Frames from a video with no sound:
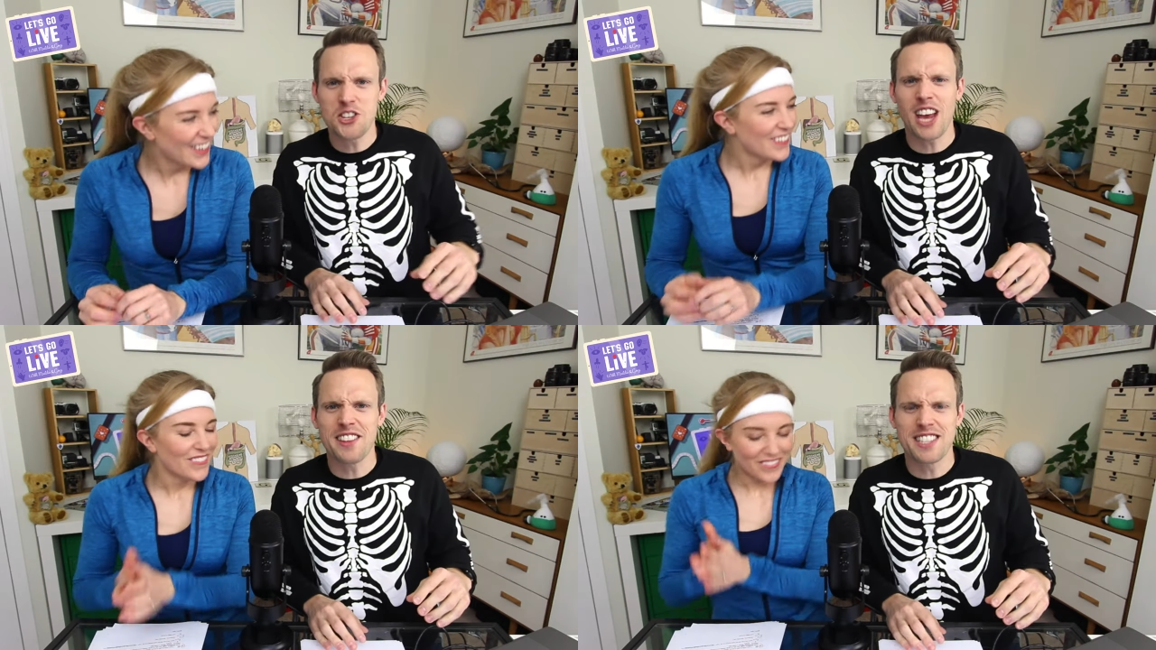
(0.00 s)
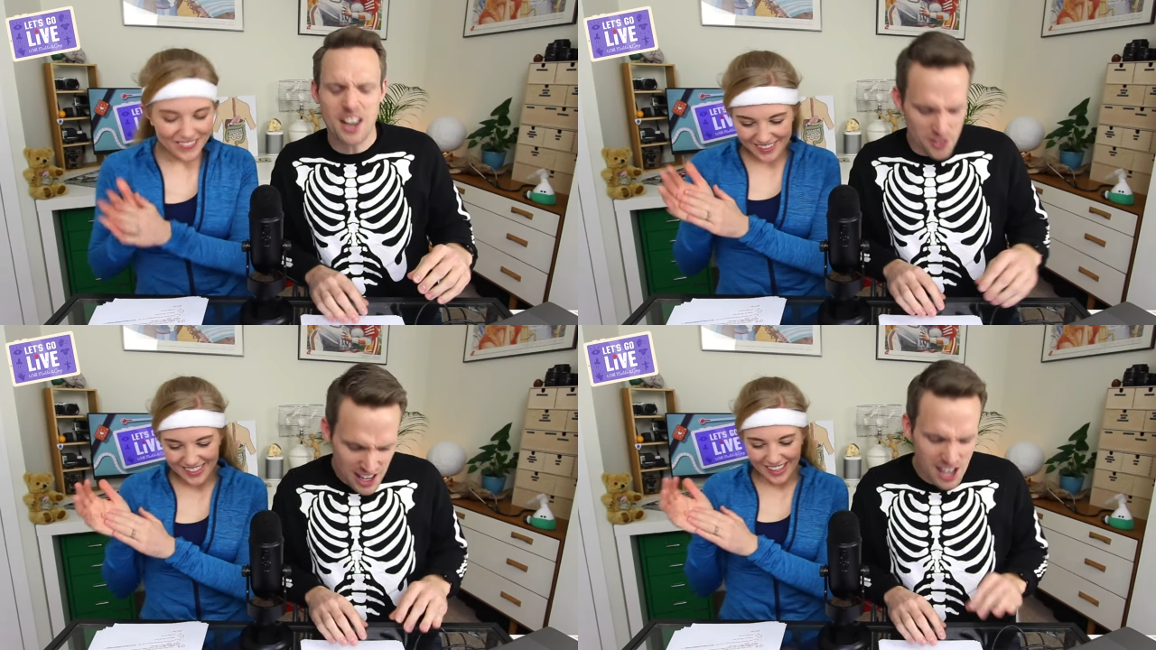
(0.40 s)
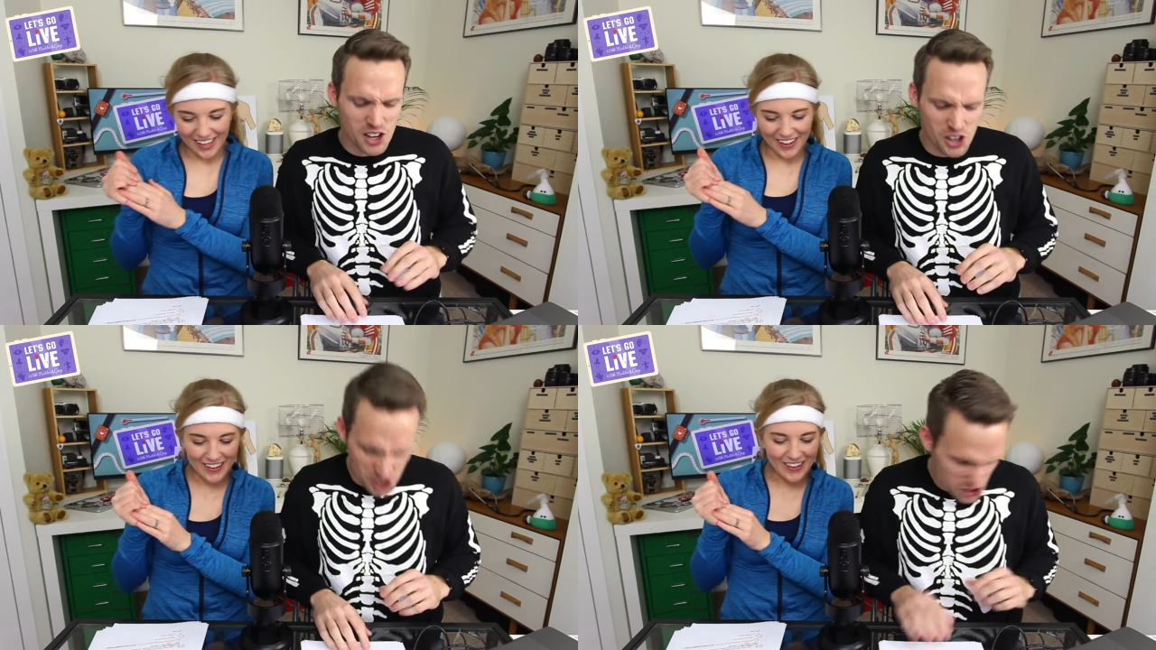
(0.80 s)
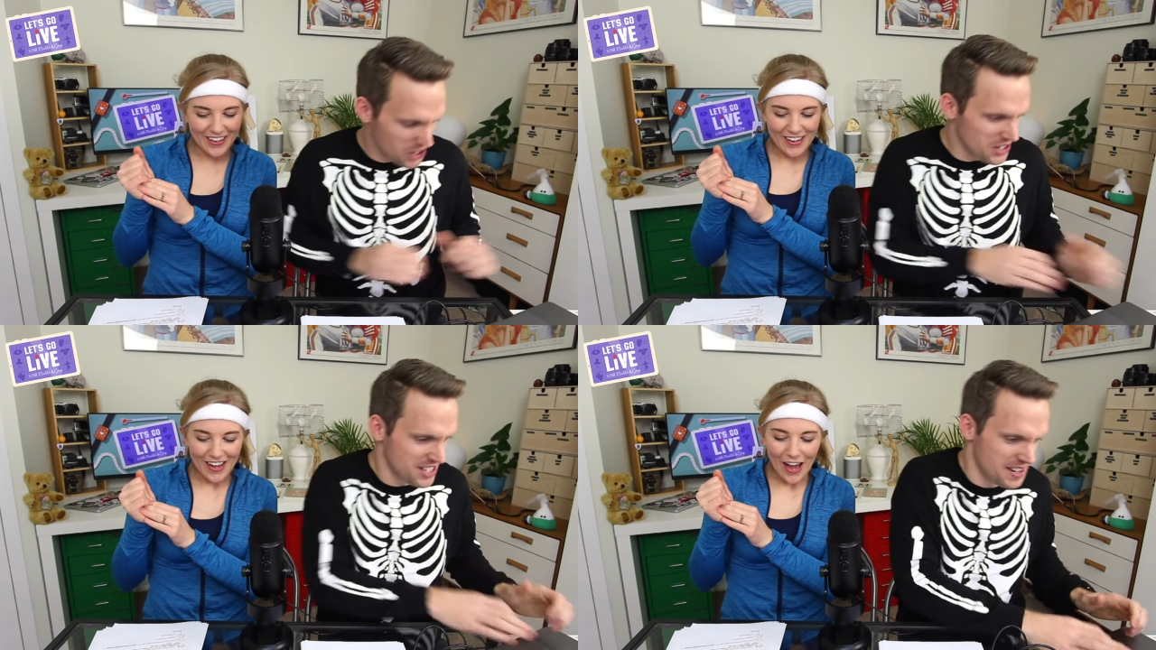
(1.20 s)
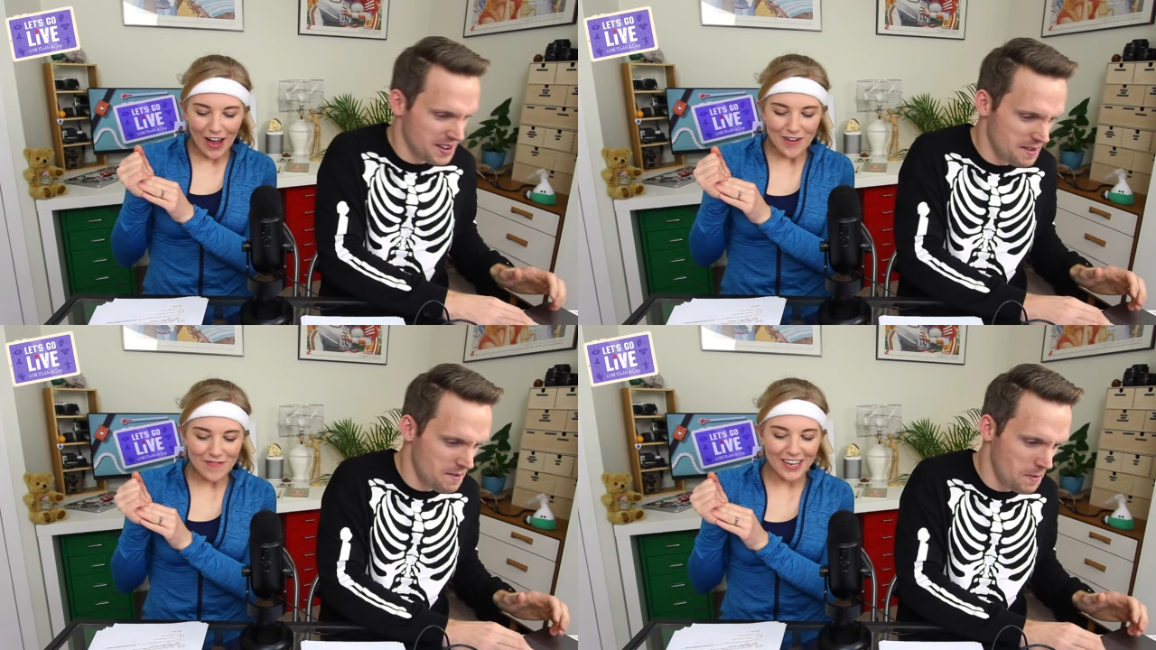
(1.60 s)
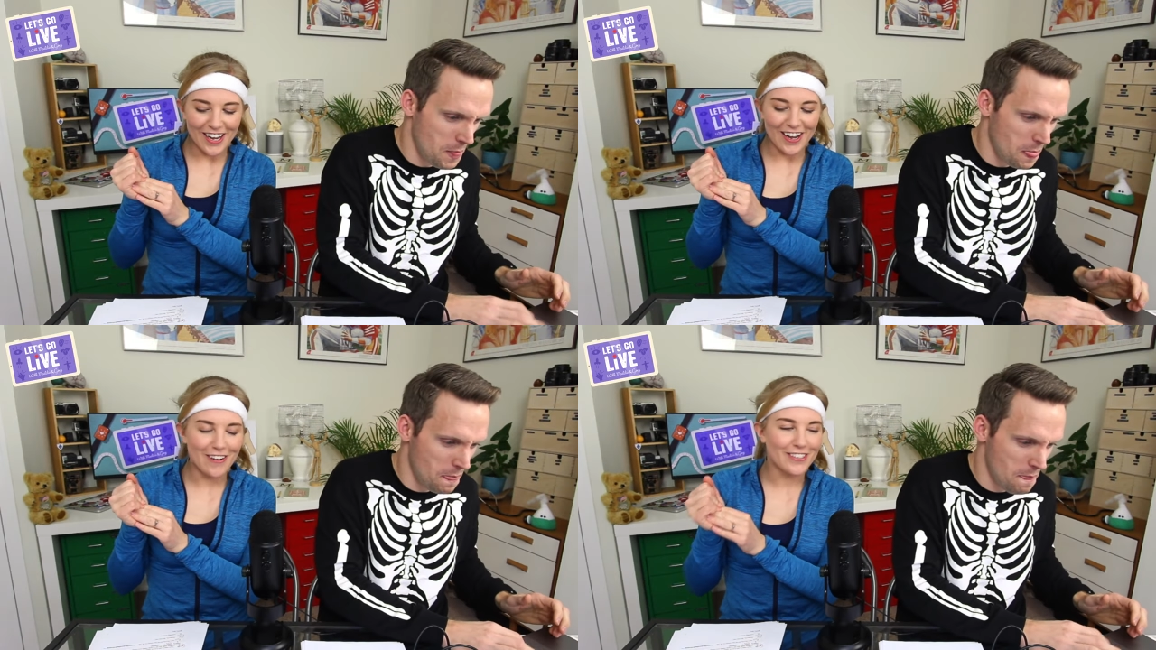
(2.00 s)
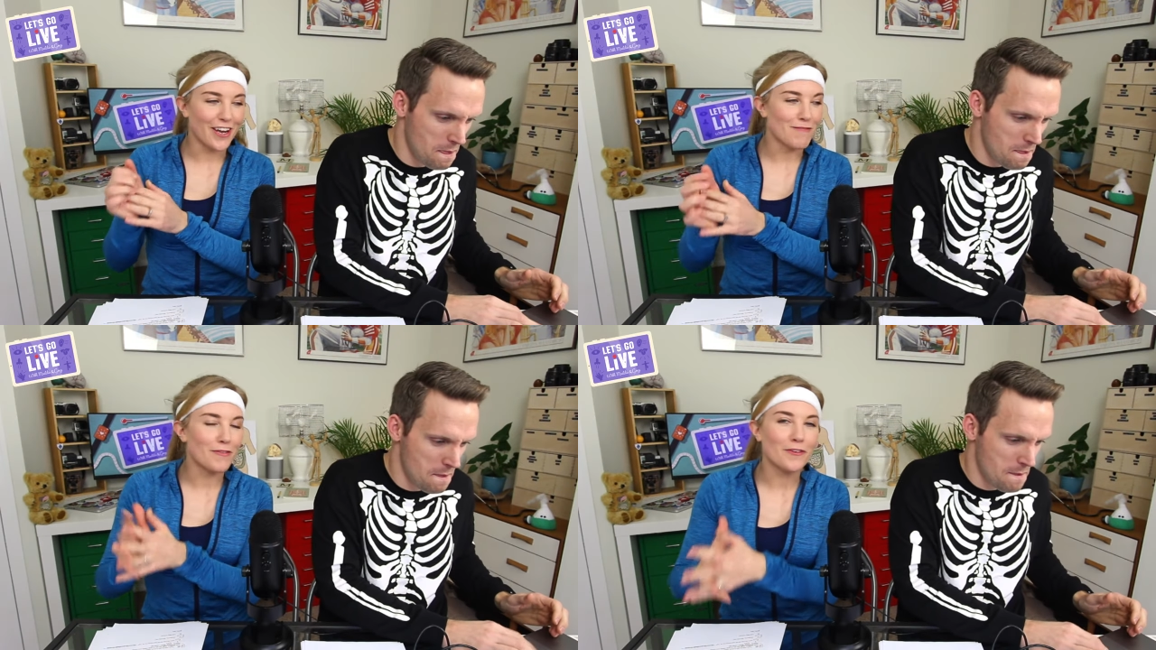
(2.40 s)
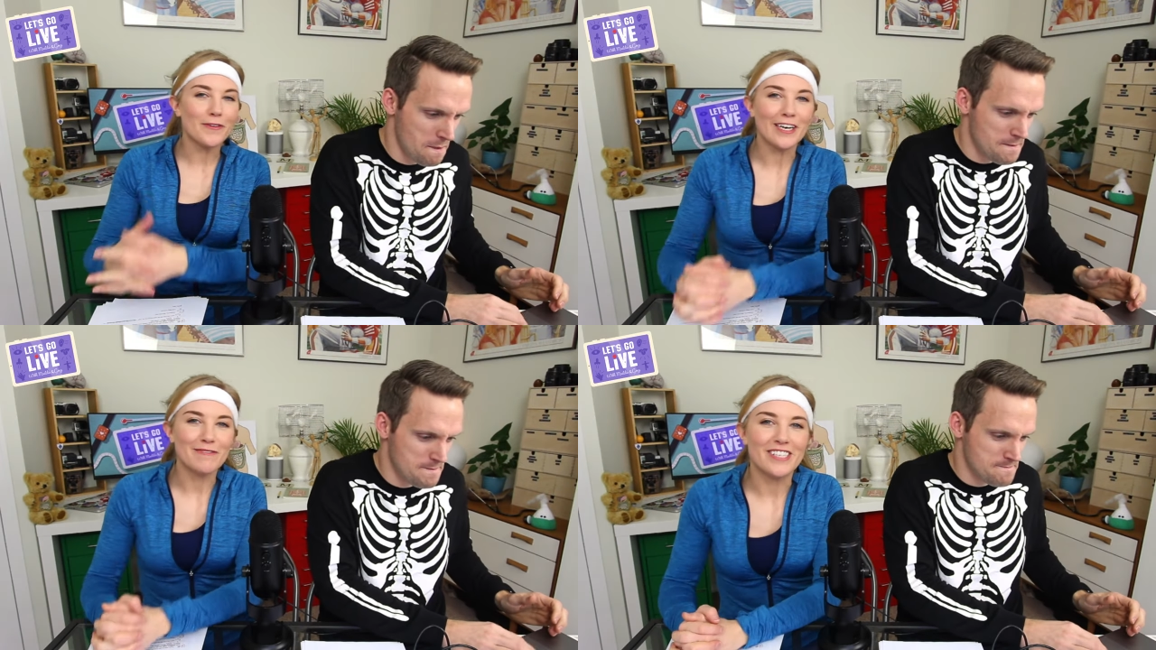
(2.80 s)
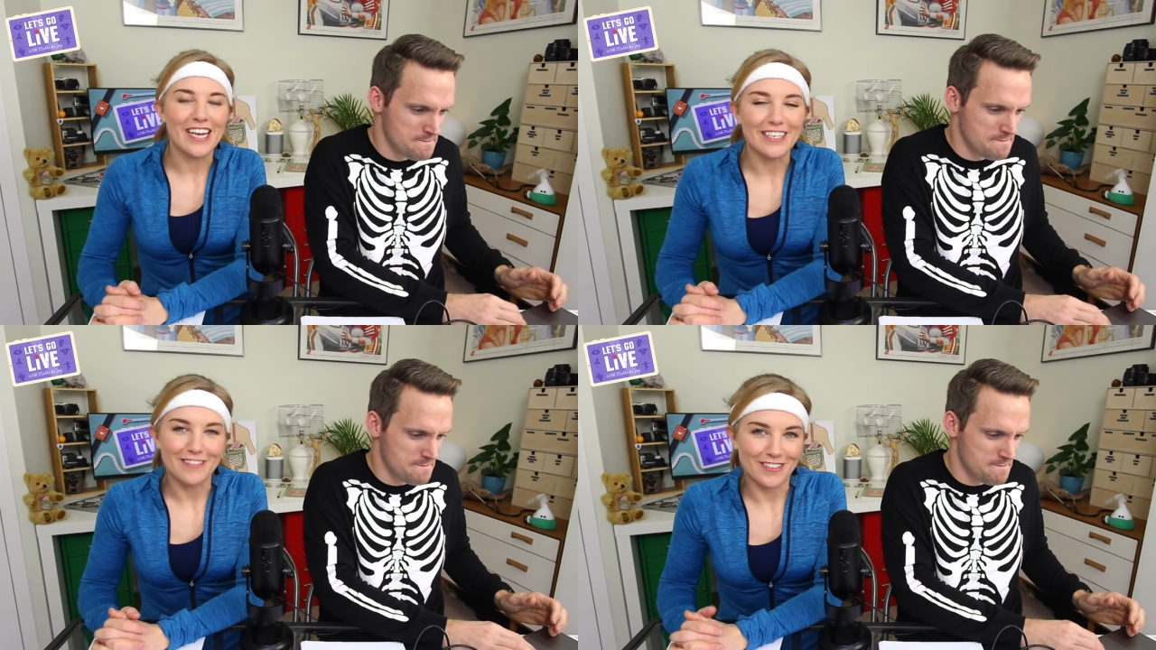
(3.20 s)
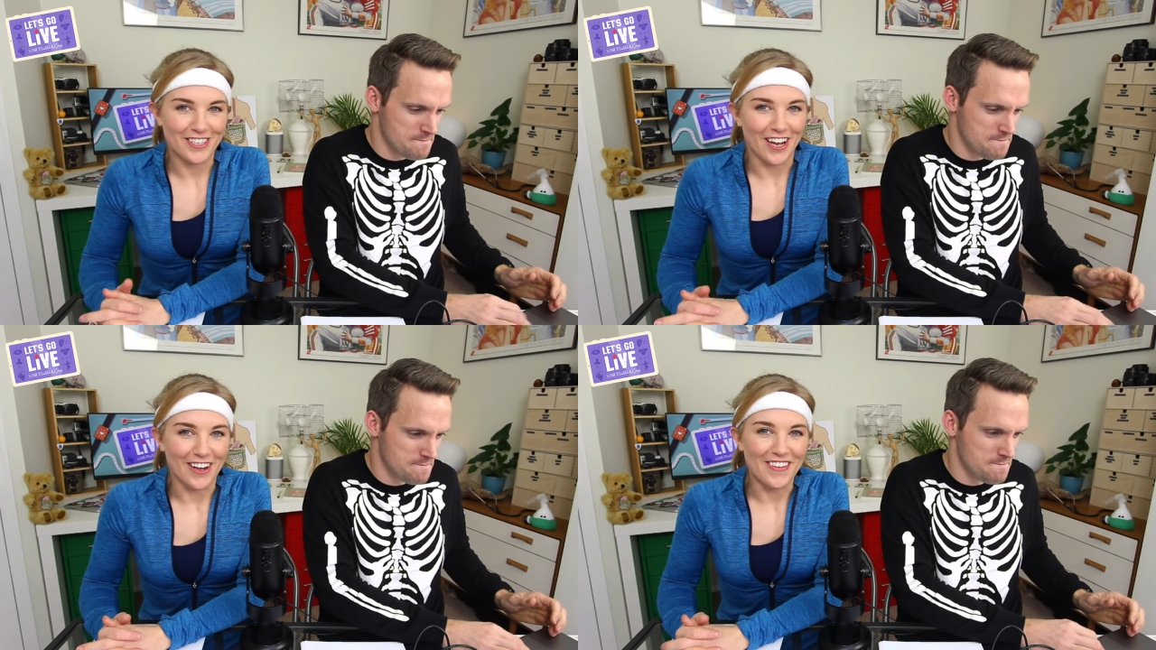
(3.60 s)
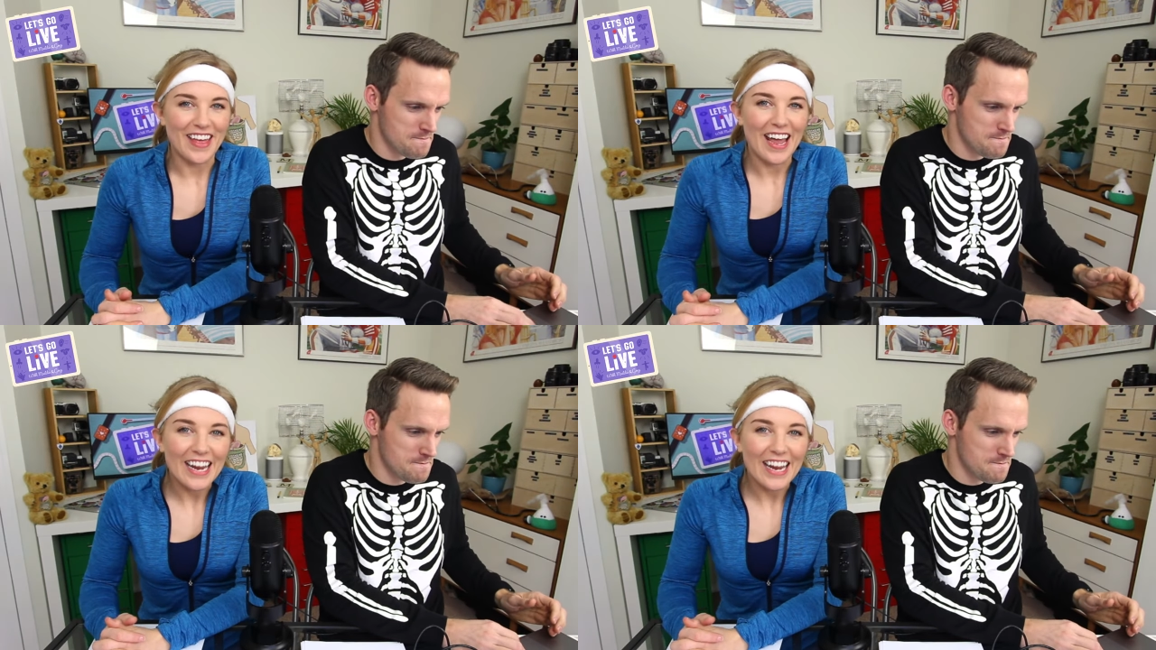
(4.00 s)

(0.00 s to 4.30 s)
Speaker 1: you get the selfie? Good.
Speaker 2: Um, uh, so before we come to the end of the show, there